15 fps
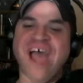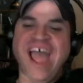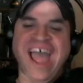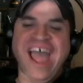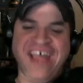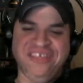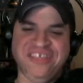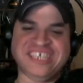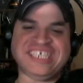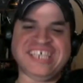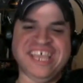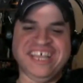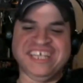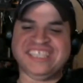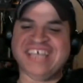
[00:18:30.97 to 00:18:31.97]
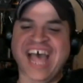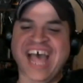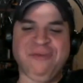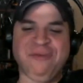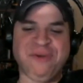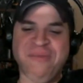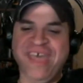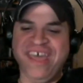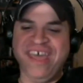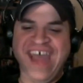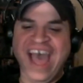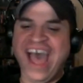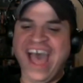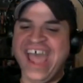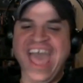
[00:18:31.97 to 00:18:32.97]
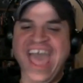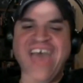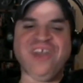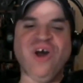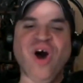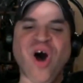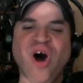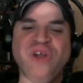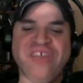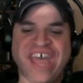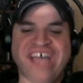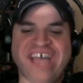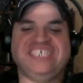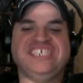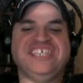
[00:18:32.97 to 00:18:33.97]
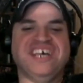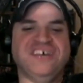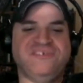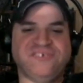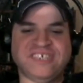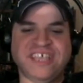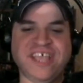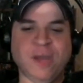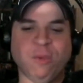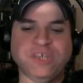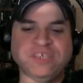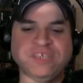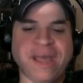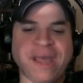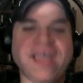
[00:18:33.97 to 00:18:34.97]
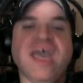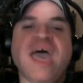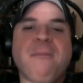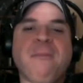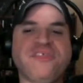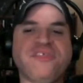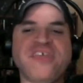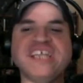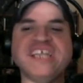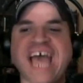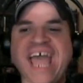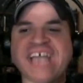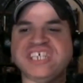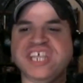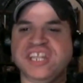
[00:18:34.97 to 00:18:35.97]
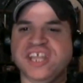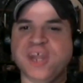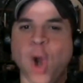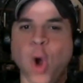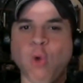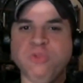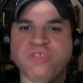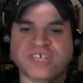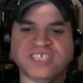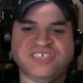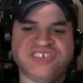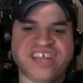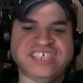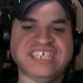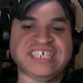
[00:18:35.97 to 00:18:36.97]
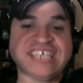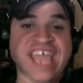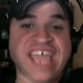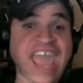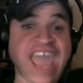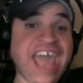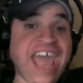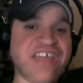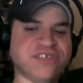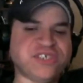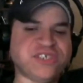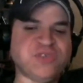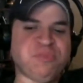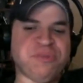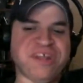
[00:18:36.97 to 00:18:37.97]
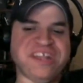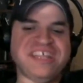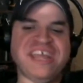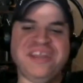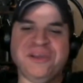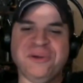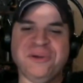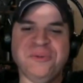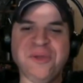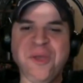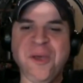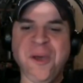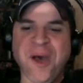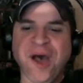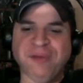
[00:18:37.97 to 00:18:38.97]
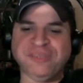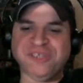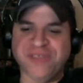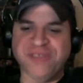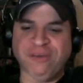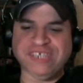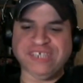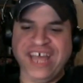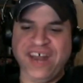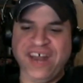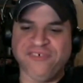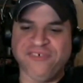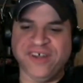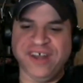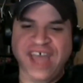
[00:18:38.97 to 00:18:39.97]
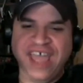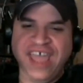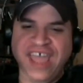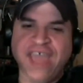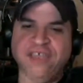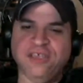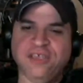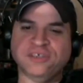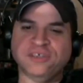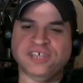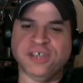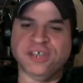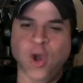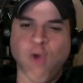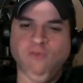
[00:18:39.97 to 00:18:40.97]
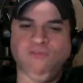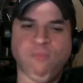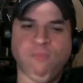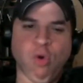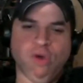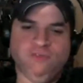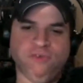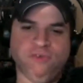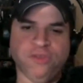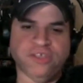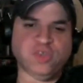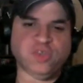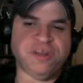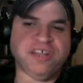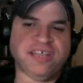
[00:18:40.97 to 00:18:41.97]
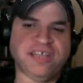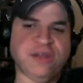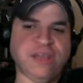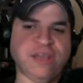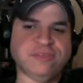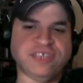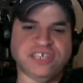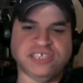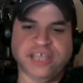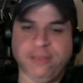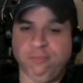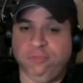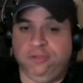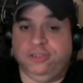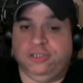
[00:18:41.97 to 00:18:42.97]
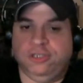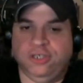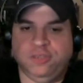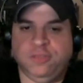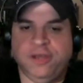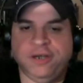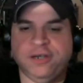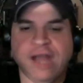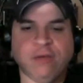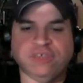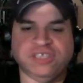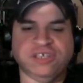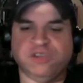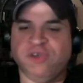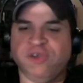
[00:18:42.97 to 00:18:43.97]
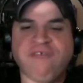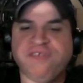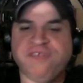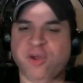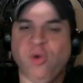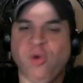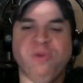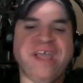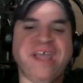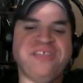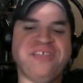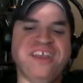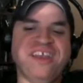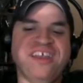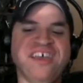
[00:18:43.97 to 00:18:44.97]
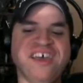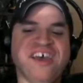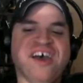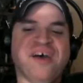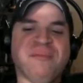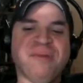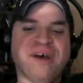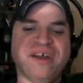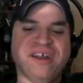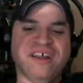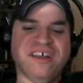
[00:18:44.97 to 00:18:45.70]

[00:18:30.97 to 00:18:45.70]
I had the Sega Tower, man. I had all that stuff. Sega was my... But the thing is, I actually did own the Genesis and the Super Nintendo, um, so that was a lot of fun. I, I used to go more for the Super Nintendo games because they just looked better. I was a graphic whore back then. But...